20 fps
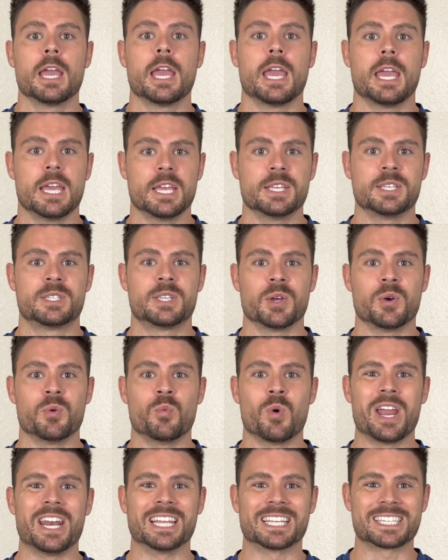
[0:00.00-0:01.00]
is
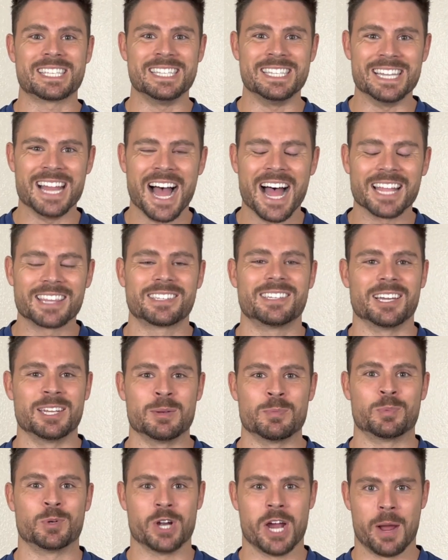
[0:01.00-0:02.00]
when it's not
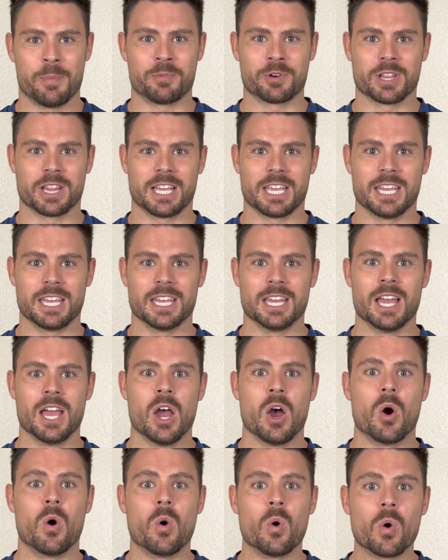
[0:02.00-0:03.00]
done properly
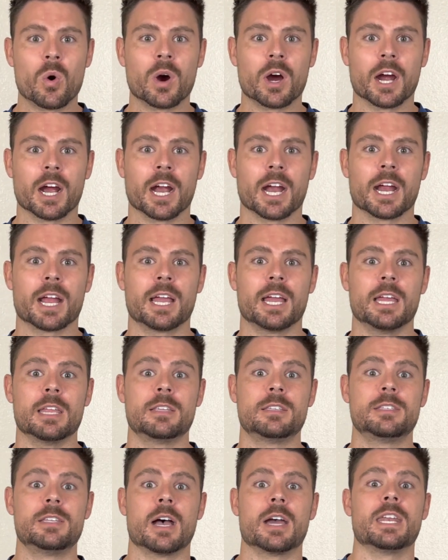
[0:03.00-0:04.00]
or
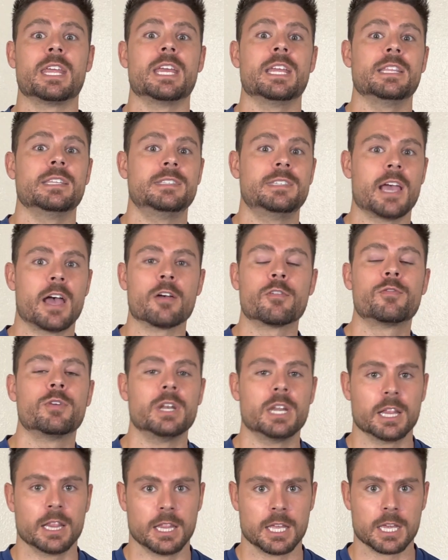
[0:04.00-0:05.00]
it's done
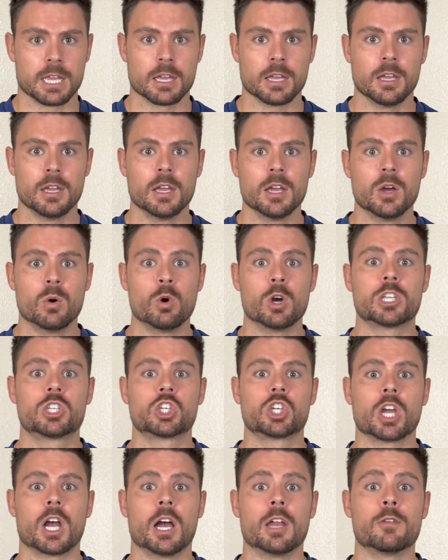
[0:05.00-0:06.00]
indefinitely,
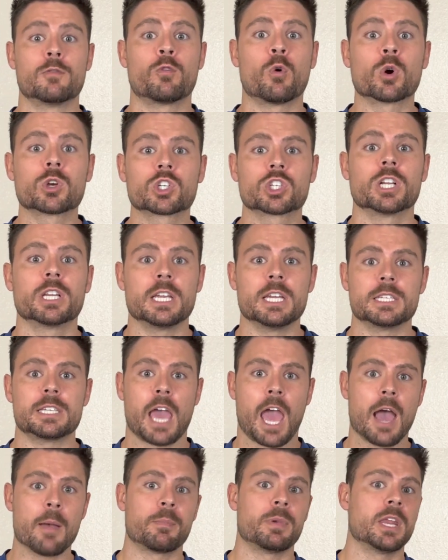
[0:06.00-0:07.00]
which unfortunately is
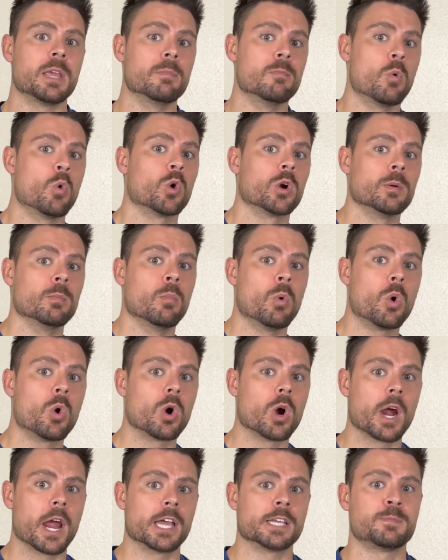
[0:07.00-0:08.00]
happening more and
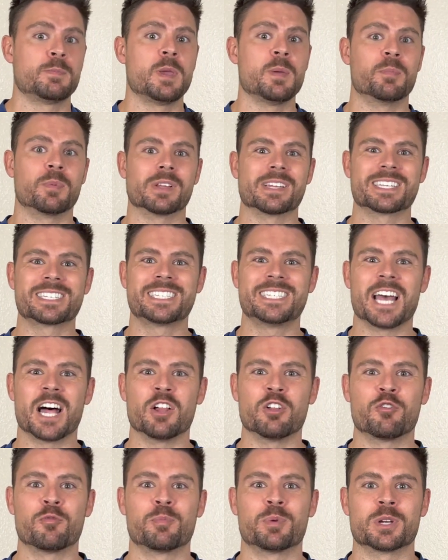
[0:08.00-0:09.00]
more as people
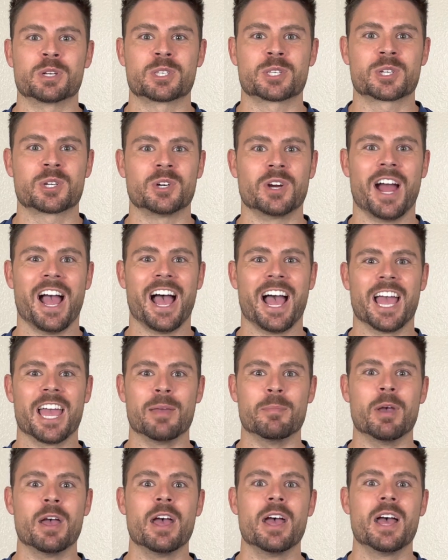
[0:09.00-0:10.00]

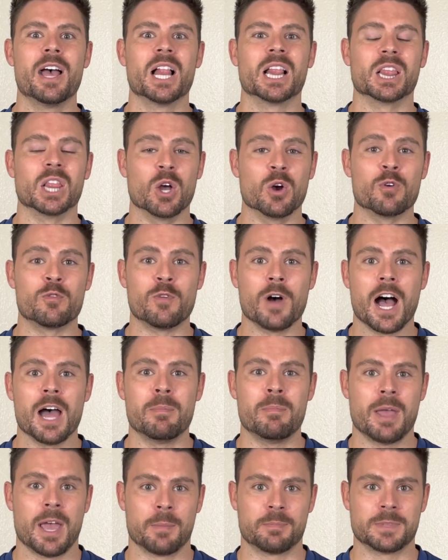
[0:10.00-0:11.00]
self-prescribe low
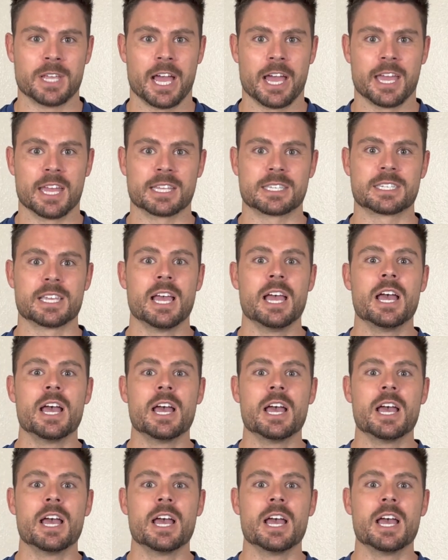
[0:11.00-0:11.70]
FODMAP diets.